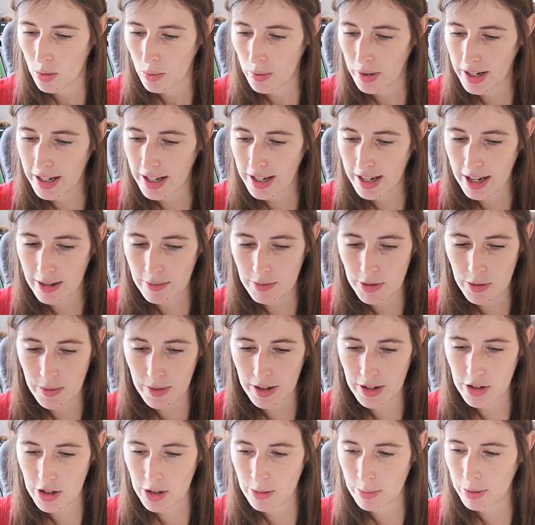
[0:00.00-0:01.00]
When it came
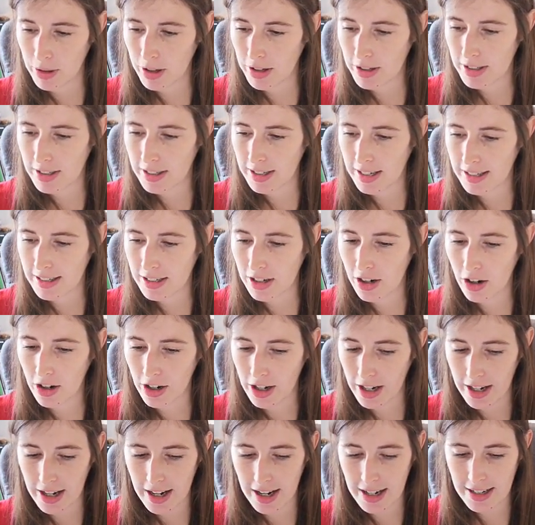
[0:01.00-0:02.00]
to actually plotting a
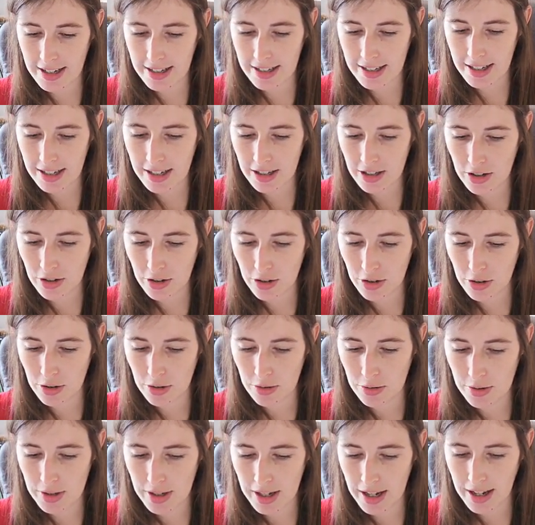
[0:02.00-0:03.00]
target, I decided to
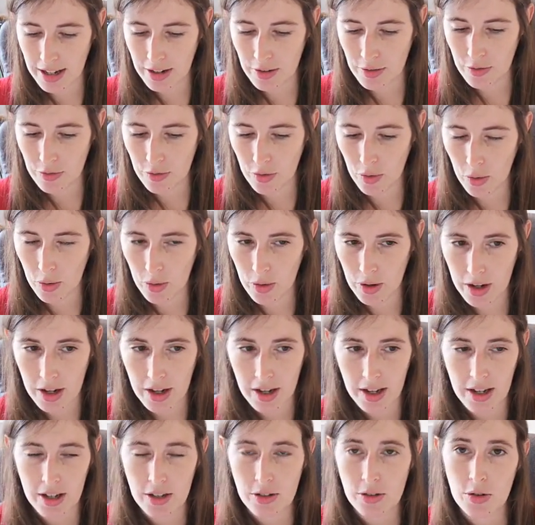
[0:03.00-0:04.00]
use a fork
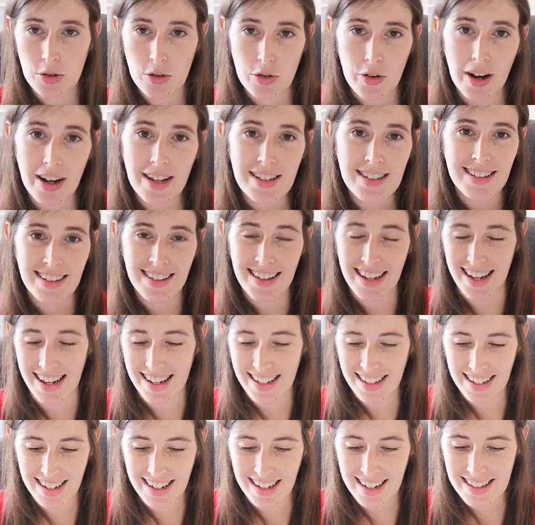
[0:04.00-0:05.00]
to try to
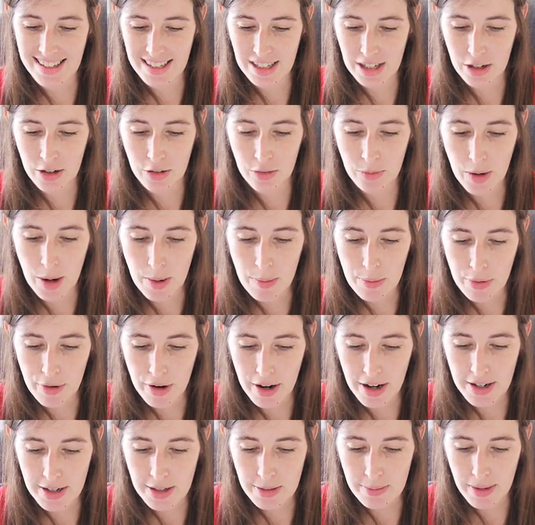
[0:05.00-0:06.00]
gain an idea of where
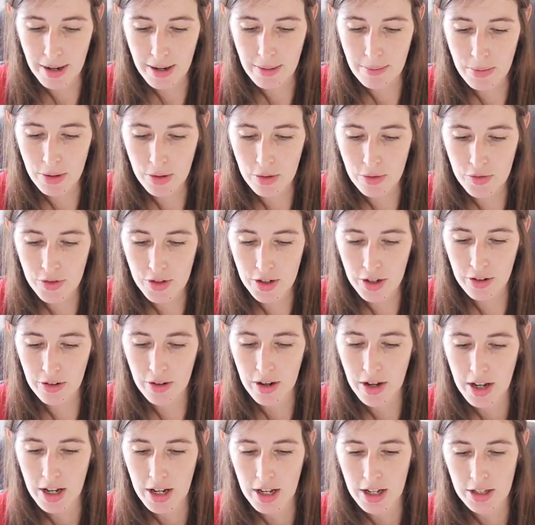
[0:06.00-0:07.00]
price might move to.